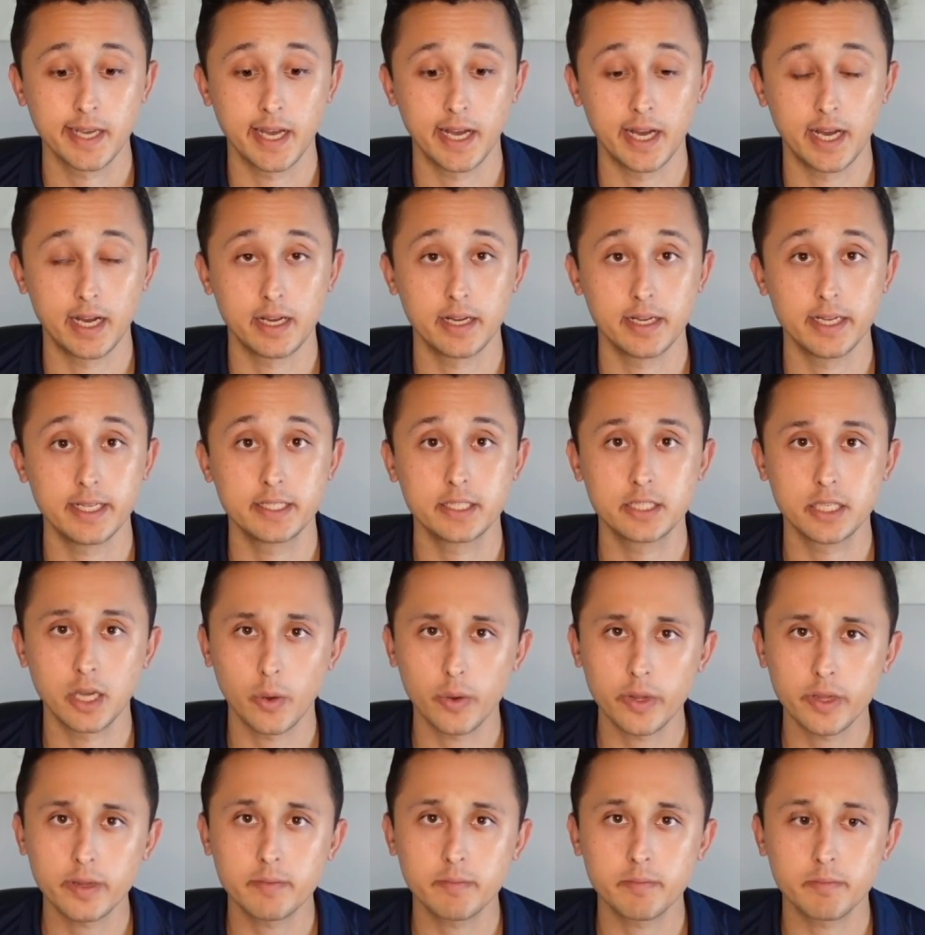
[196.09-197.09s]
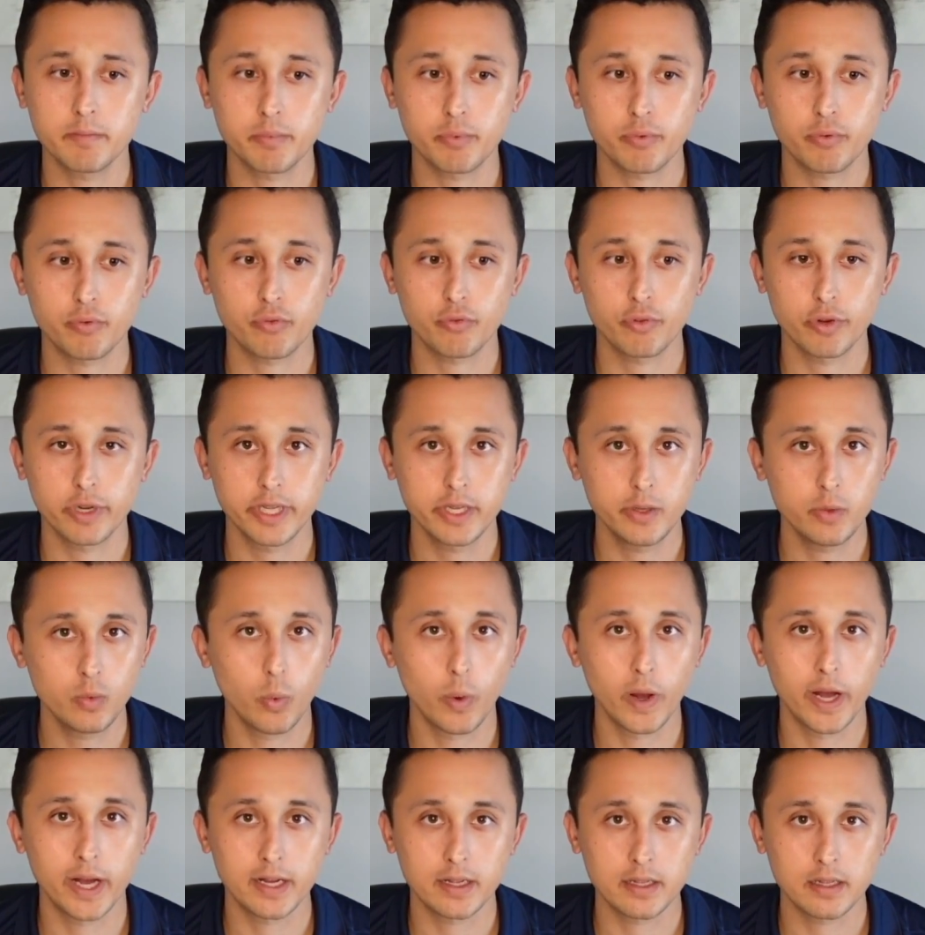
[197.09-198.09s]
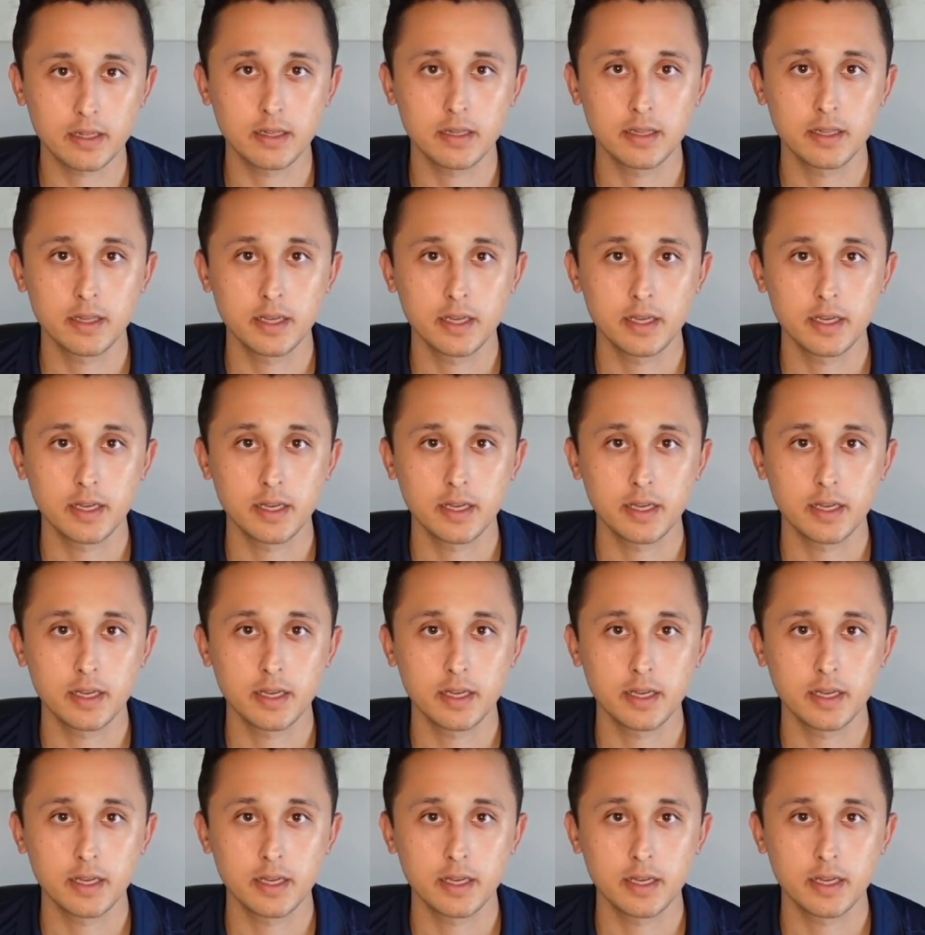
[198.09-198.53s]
Uh, it's going pretty well.